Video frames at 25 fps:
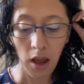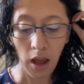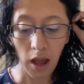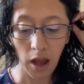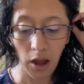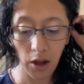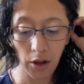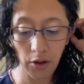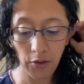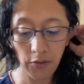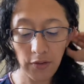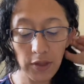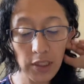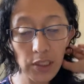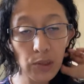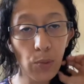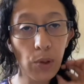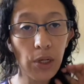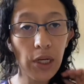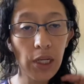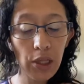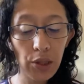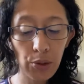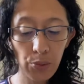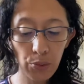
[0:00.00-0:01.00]
Of the
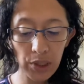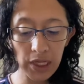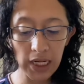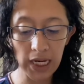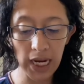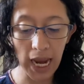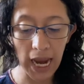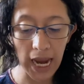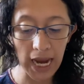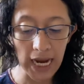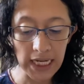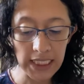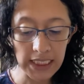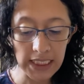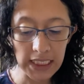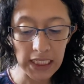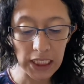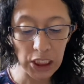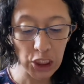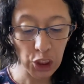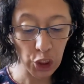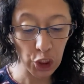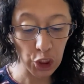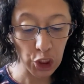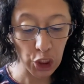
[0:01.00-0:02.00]
23,
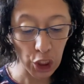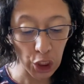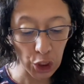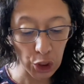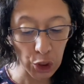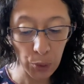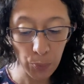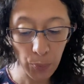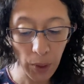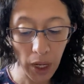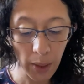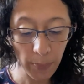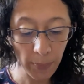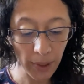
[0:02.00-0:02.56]
18 are Colourpop